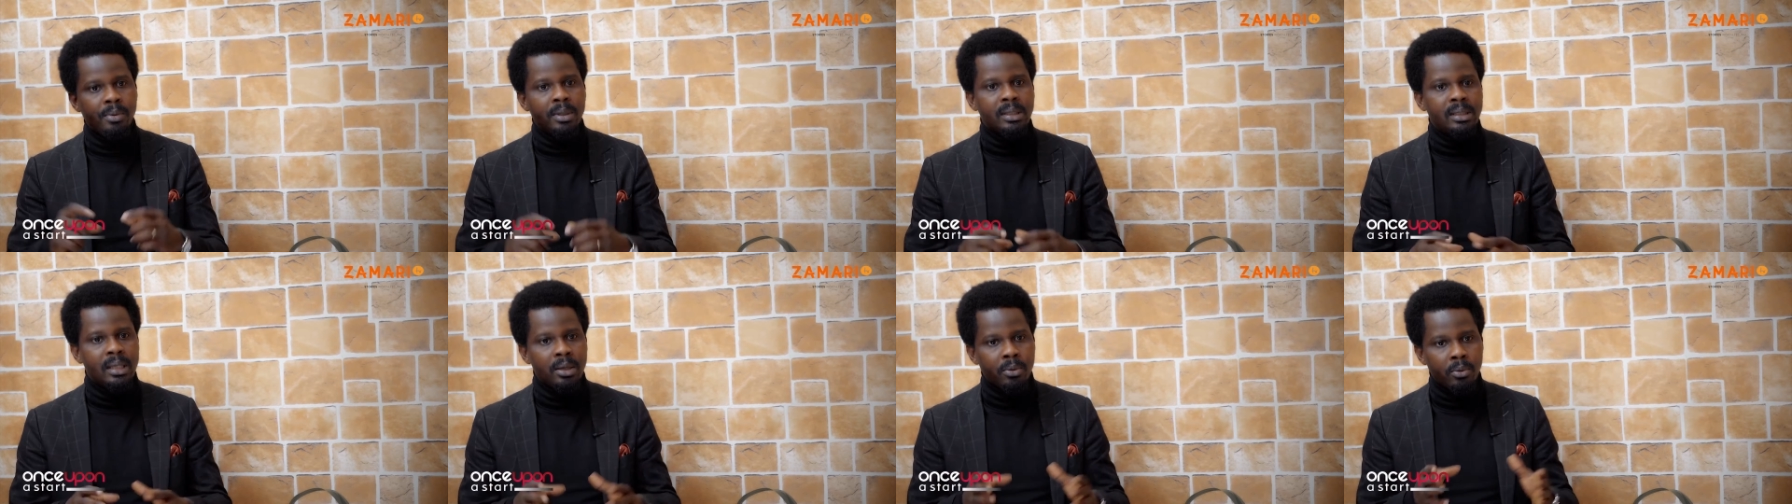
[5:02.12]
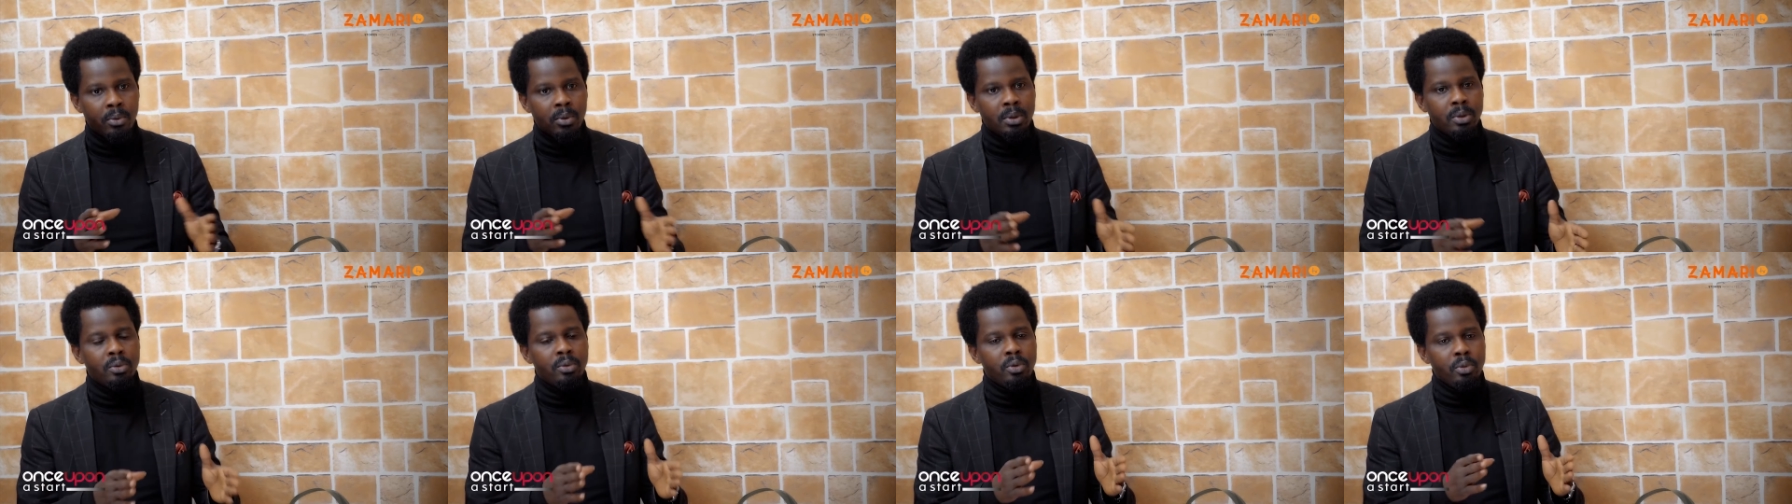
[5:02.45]
we said we
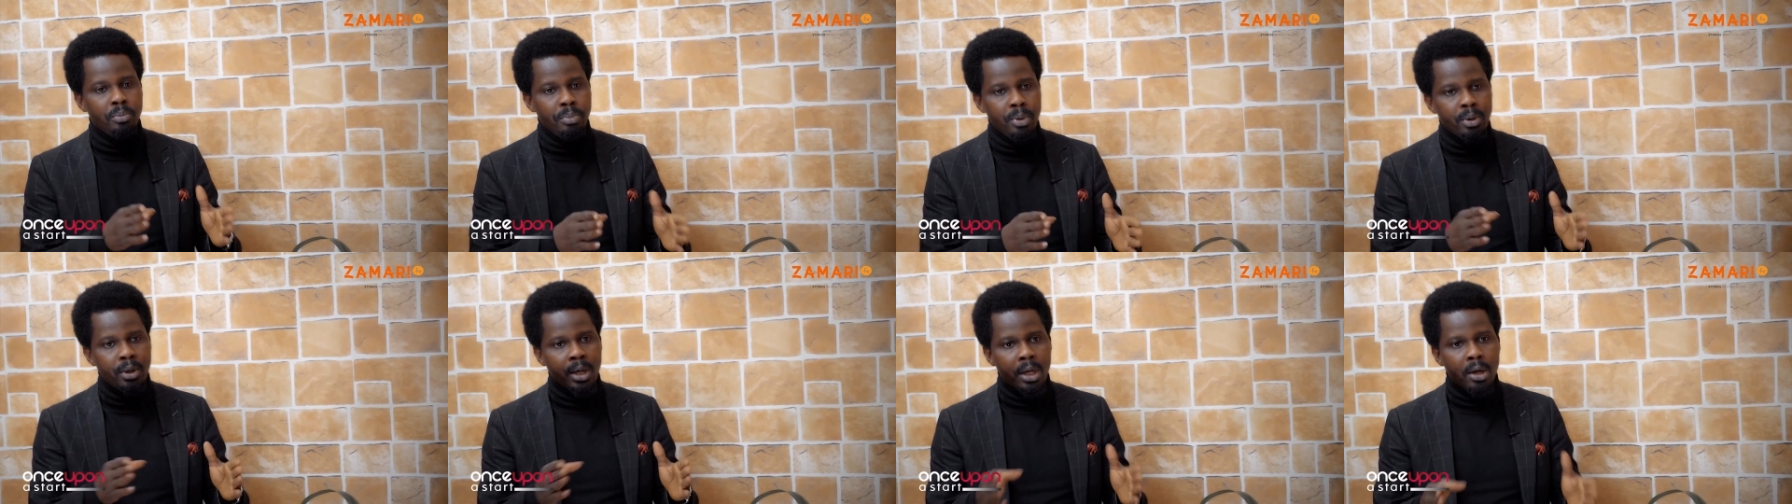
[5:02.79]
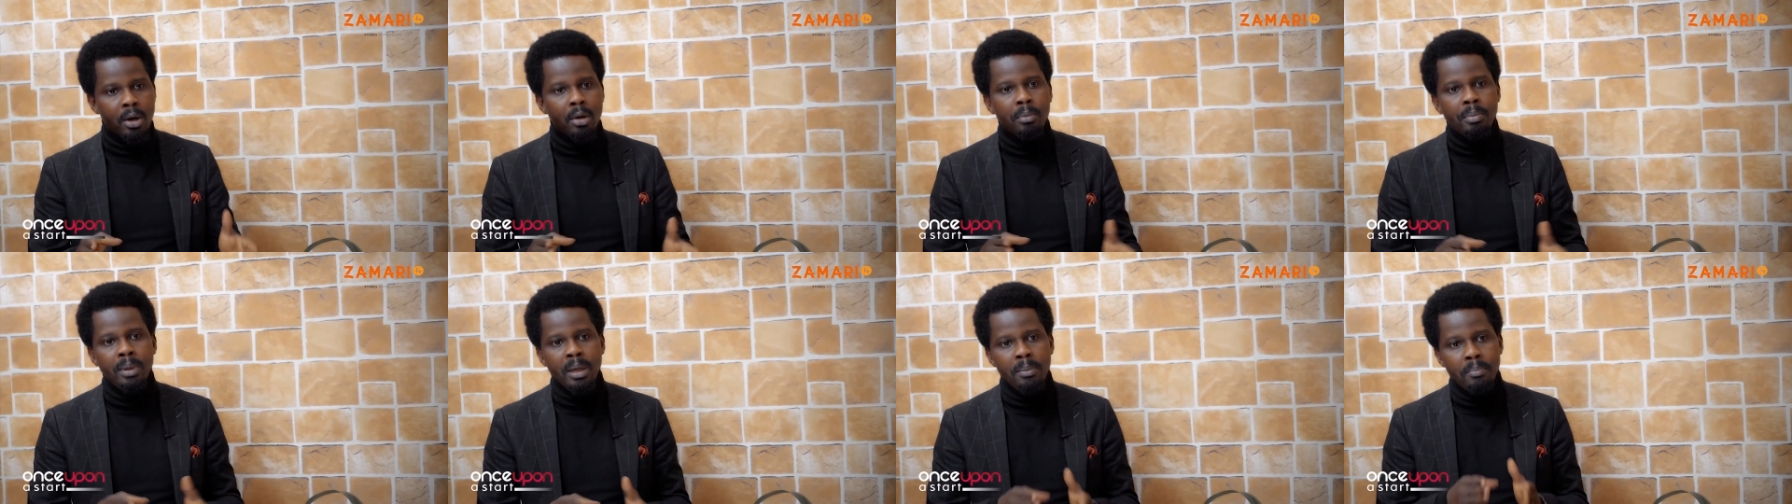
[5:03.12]
want to build a
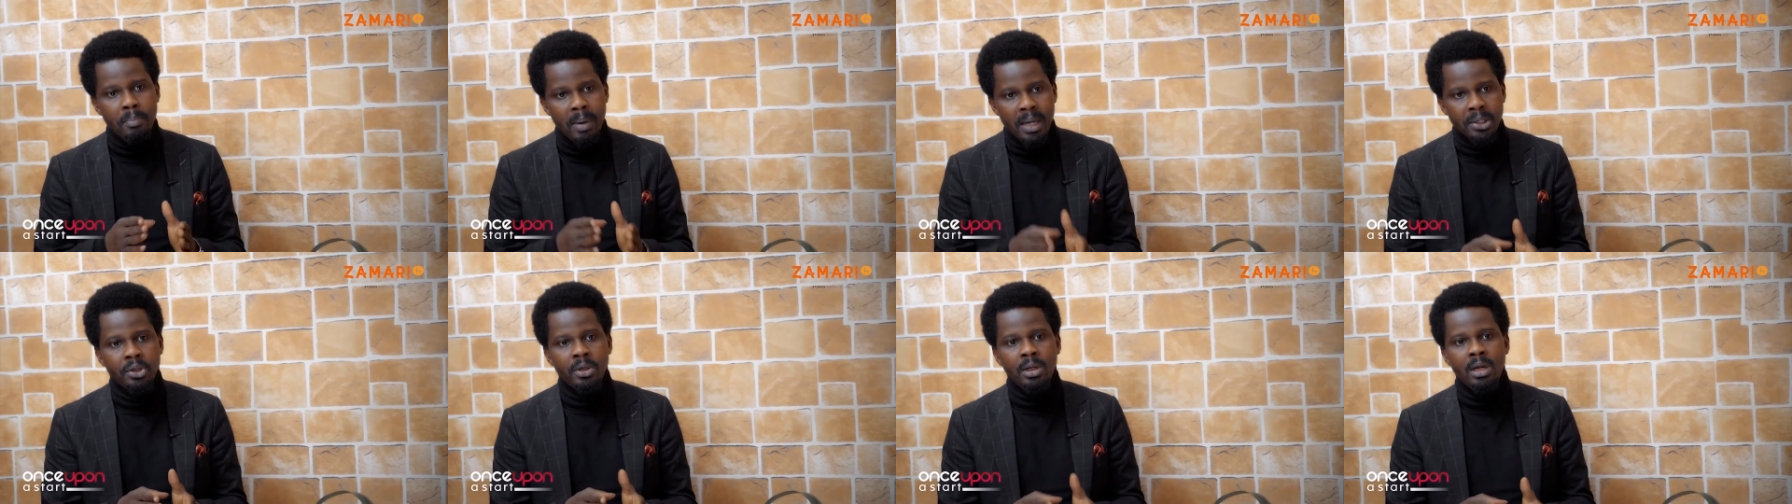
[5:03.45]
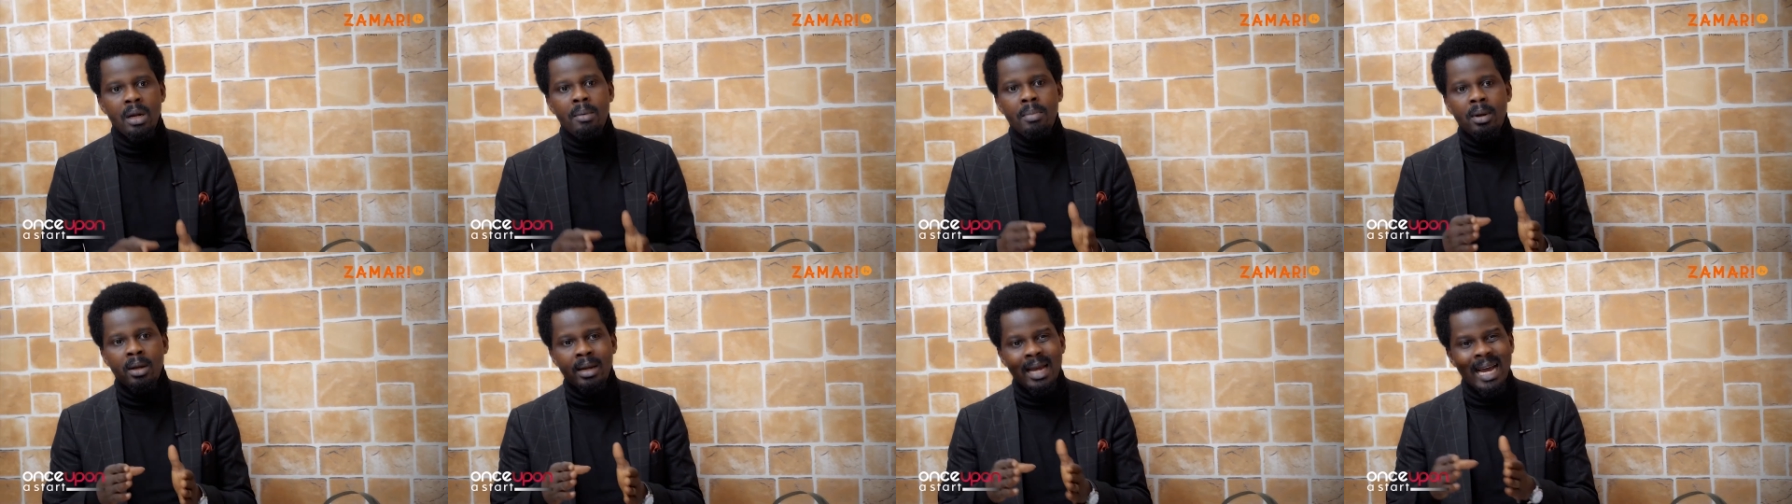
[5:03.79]
company
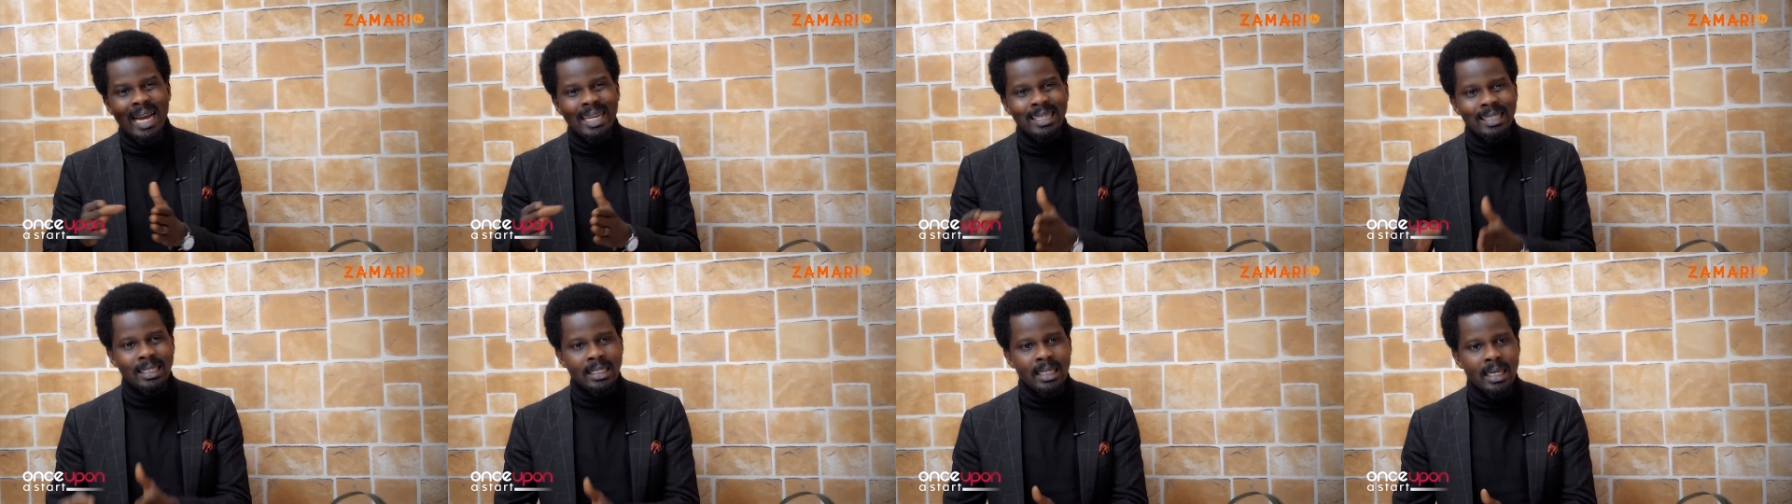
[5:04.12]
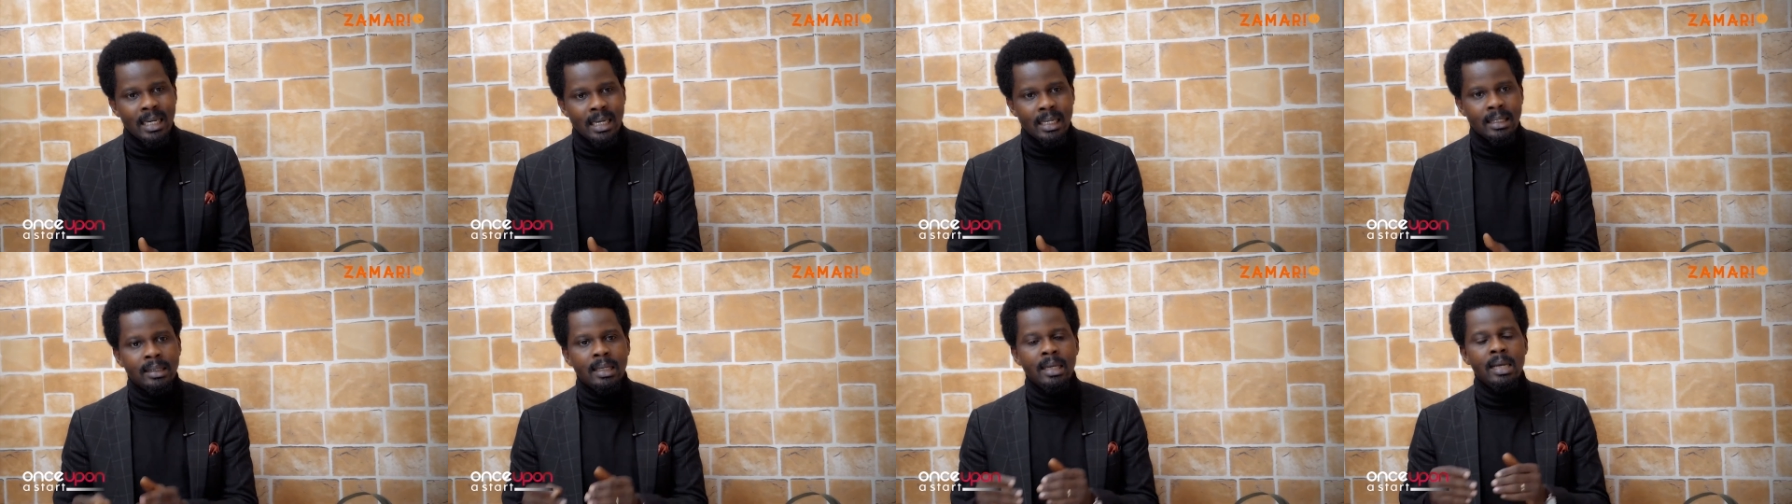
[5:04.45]
passionate about
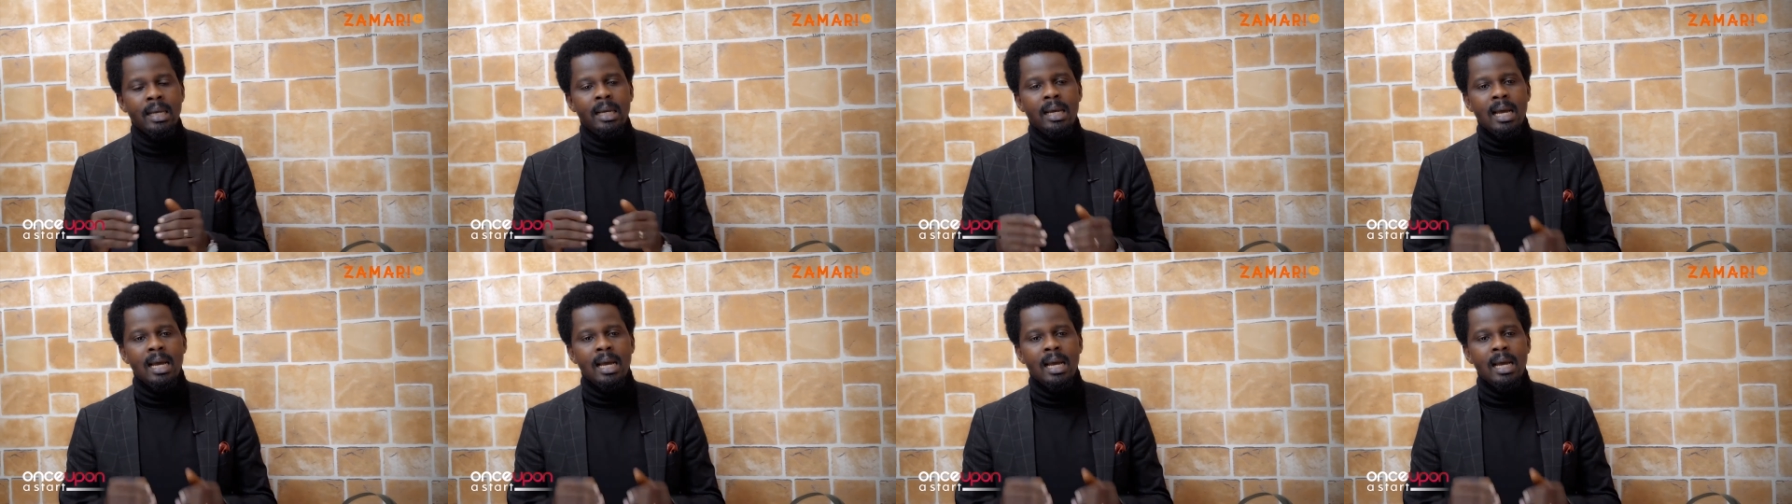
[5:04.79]
ideas